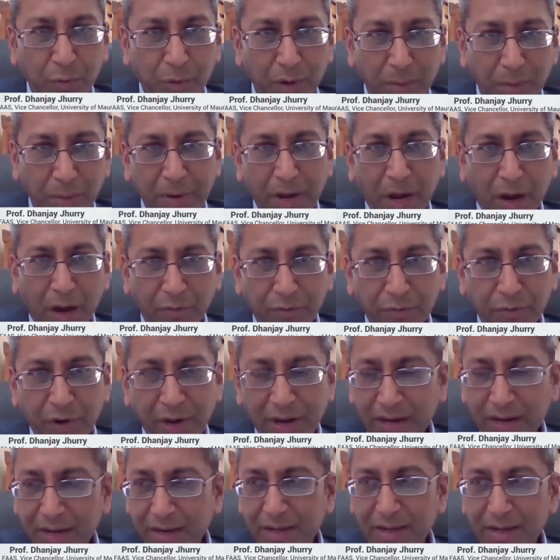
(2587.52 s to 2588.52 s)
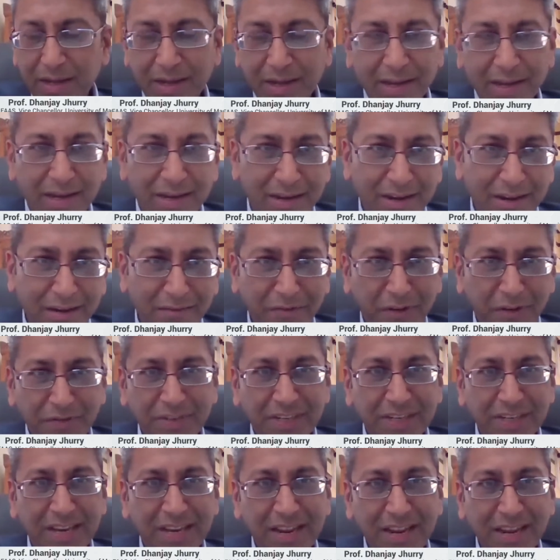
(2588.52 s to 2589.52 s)
We'll be offering in
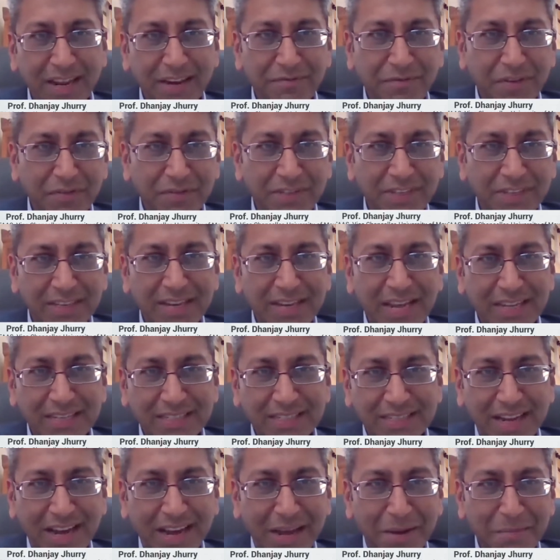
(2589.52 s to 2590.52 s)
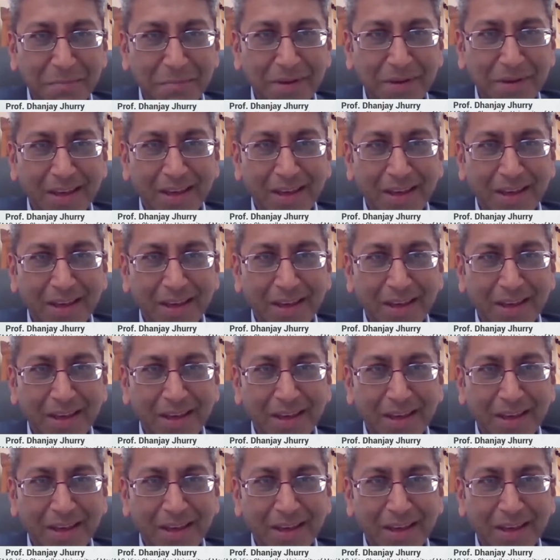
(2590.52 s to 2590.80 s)
15 days' time